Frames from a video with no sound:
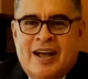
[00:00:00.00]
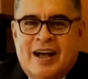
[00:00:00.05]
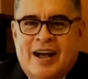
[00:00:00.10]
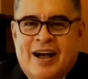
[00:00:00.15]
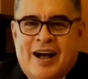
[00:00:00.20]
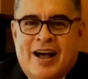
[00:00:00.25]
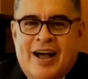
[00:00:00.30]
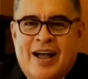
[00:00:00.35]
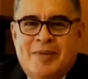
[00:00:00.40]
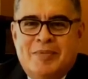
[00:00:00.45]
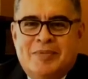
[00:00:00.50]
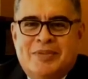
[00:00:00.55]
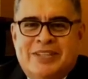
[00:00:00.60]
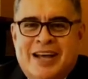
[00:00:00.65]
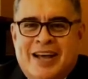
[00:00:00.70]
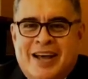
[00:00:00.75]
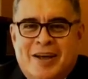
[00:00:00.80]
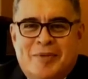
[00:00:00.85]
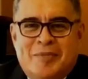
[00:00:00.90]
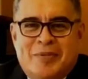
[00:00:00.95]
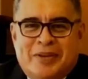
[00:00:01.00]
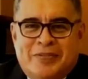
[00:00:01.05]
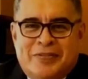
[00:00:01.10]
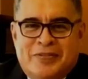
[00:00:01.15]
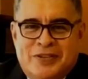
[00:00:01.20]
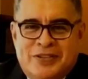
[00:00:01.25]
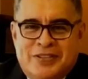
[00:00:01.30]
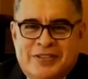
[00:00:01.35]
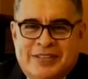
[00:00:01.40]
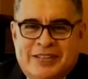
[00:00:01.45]
I'm Taha
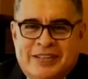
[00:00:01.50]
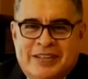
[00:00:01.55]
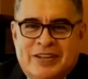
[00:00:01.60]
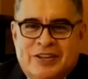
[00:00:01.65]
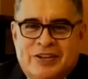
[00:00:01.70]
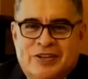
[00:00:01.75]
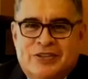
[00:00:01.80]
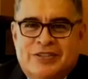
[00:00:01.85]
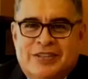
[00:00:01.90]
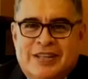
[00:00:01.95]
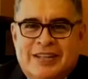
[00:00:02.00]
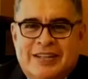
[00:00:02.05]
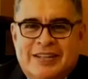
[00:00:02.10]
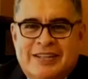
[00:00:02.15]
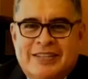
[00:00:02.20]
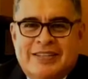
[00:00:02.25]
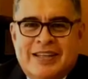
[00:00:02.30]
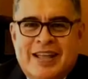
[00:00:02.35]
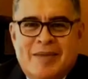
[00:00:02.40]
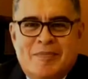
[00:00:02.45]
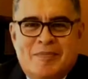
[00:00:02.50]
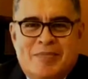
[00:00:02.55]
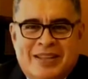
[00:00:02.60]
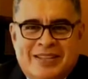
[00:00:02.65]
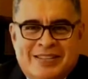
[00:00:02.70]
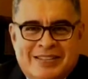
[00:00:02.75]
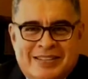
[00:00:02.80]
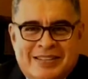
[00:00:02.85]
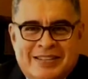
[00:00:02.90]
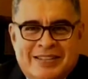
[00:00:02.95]
McPherson, New Zealand's
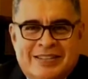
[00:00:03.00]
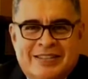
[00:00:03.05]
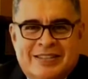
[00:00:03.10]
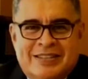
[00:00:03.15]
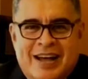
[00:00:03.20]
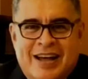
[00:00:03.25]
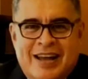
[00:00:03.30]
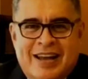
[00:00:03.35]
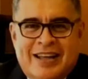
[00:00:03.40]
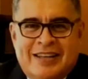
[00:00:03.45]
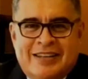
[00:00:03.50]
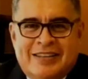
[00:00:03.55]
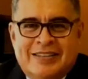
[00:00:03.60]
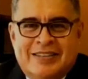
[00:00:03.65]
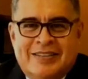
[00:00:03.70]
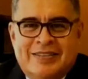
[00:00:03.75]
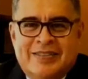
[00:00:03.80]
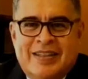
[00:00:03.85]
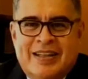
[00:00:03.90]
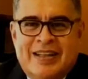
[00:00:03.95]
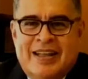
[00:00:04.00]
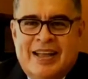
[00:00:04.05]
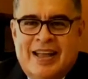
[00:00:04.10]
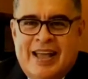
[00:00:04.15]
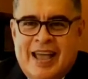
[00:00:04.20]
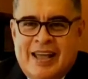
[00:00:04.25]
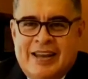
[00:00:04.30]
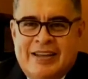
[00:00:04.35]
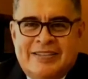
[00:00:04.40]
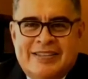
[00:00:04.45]
ambassador to Thailand,
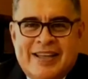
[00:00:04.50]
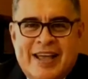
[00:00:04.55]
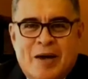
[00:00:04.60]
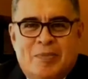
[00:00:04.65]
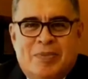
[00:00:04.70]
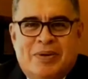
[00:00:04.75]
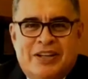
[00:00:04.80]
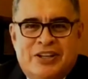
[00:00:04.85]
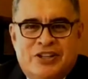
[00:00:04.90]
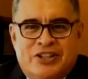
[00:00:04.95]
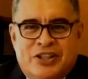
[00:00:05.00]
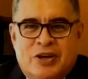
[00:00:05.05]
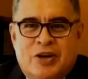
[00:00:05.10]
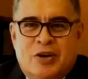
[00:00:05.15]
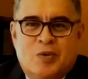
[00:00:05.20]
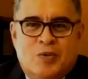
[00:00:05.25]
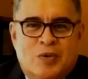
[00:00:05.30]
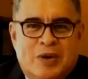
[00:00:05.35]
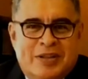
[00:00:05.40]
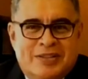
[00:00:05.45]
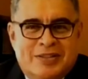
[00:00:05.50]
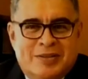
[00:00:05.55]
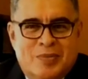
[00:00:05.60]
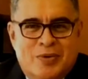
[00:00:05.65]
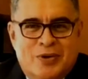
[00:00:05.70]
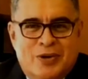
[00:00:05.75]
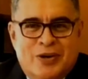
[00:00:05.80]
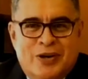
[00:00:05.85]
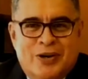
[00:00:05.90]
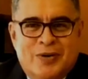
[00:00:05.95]
and it's our pleasure once
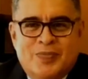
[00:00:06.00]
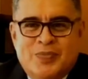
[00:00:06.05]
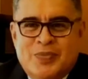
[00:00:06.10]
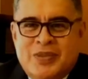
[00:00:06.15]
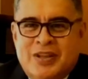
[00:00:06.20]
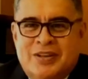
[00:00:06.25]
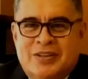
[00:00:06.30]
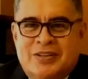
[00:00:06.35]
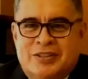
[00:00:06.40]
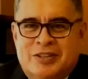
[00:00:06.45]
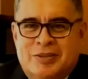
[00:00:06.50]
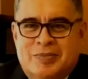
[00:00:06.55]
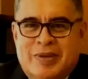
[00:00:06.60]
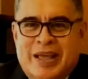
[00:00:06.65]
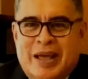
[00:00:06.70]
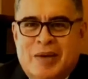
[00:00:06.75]
more to be